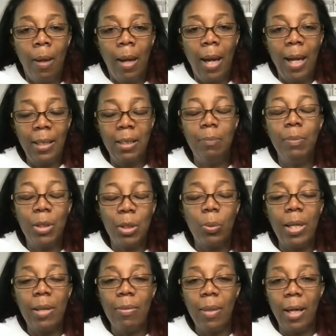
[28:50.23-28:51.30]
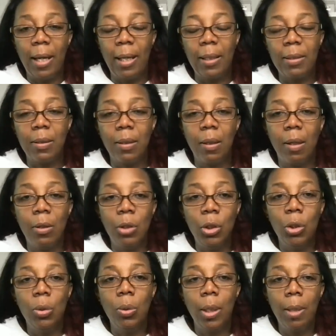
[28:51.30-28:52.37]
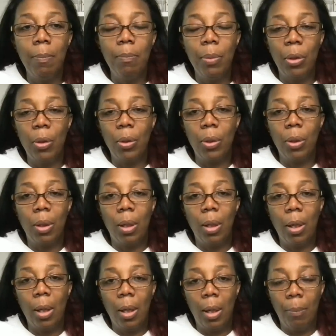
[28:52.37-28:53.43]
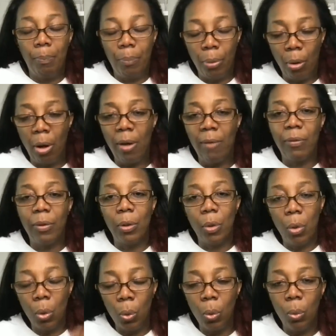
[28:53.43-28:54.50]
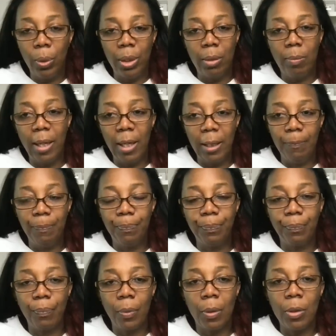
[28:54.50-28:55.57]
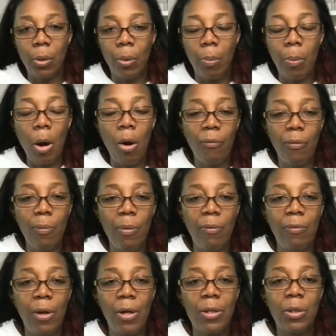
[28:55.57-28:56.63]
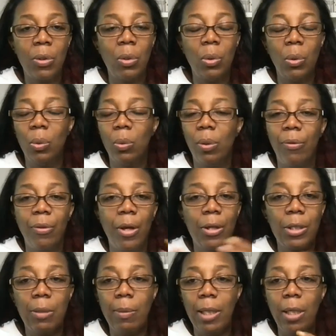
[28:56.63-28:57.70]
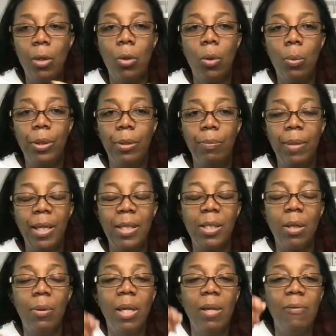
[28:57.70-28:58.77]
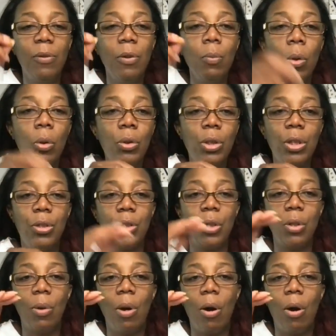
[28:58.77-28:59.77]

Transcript: and in between that you can book a private call with me so, apart from the first call, a 30 minute call with me. So, if you wanted to,